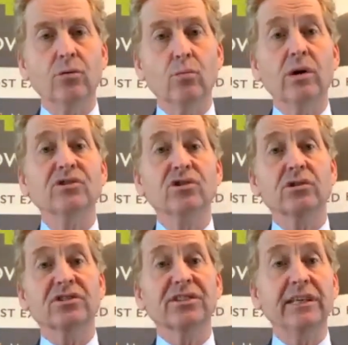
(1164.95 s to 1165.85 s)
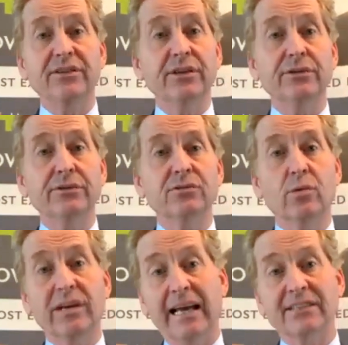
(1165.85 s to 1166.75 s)
One's got sea views,
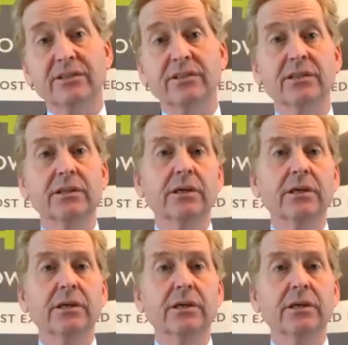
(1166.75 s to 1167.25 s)
one hasn't,